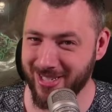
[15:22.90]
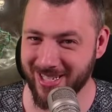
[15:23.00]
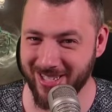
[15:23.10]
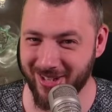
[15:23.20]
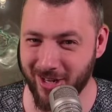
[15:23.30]
Does
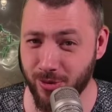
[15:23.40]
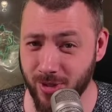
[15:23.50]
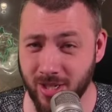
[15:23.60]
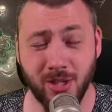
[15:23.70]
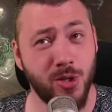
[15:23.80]
it look
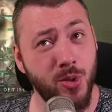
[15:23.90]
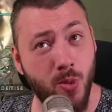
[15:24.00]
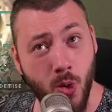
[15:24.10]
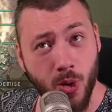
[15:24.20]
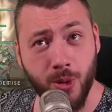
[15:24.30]
interesting to you?
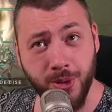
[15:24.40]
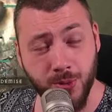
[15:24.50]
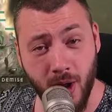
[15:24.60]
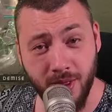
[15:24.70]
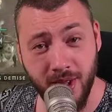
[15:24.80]
Or are you
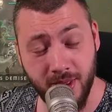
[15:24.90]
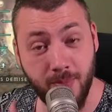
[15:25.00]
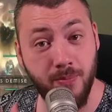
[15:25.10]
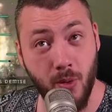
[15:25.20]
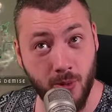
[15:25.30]
rather in the
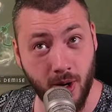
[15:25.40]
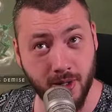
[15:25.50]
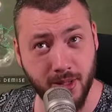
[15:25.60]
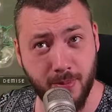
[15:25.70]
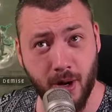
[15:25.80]
Bone God
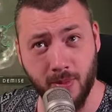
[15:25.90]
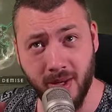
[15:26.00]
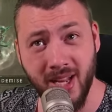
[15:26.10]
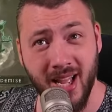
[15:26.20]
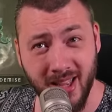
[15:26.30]
department?
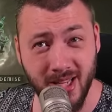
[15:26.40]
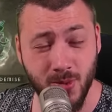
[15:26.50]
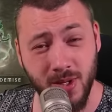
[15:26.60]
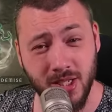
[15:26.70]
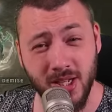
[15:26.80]
This one
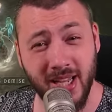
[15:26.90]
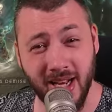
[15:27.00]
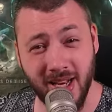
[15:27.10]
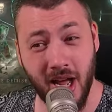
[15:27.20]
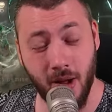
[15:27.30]
is going to get
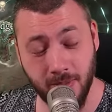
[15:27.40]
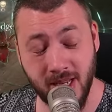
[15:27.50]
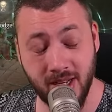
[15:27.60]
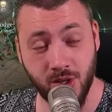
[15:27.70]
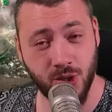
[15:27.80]
an
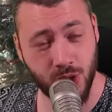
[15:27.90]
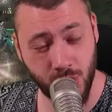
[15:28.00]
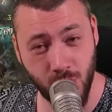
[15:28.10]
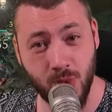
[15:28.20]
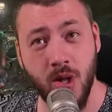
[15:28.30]
update
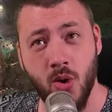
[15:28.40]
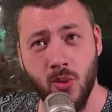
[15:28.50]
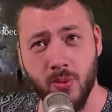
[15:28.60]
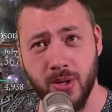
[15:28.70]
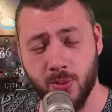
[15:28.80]
2 where
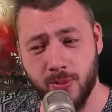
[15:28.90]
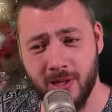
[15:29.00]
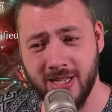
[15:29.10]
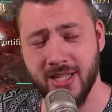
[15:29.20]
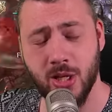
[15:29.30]
we
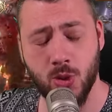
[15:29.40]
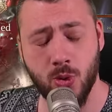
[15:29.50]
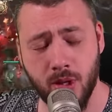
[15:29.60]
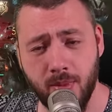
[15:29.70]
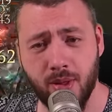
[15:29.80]
replace the
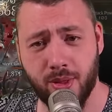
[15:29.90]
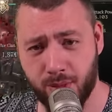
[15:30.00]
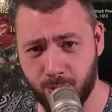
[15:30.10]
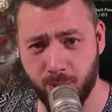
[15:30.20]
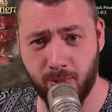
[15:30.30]
Golem
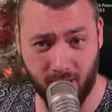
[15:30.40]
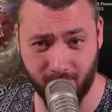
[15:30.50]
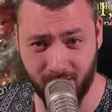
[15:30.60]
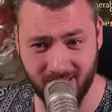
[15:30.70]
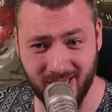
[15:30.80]
through Blood
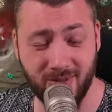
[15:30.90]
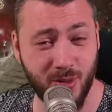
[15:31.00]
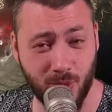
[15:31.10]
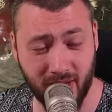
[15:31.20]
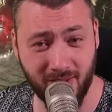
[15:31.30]
Mist. If you
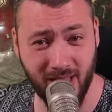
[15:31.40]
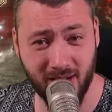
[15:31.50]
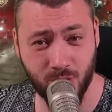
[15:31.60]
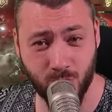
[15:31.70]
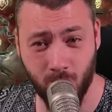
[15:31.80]
want to give that a
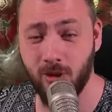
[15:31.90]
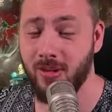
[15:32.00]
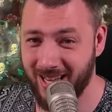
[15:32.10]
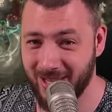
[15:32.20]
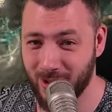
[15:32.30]
twirl,
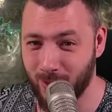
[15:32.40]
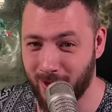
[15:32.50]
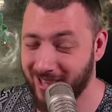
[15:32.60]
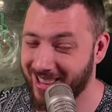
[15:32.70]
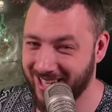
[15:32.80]
enjoy.
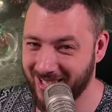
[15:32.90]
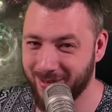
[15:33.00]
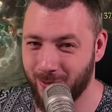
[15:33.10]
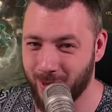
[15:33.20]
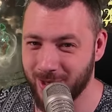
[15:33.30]
Thanks for
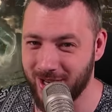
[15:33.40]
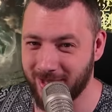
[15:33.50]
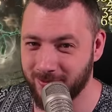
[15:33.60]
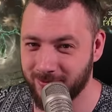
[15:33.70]
watching.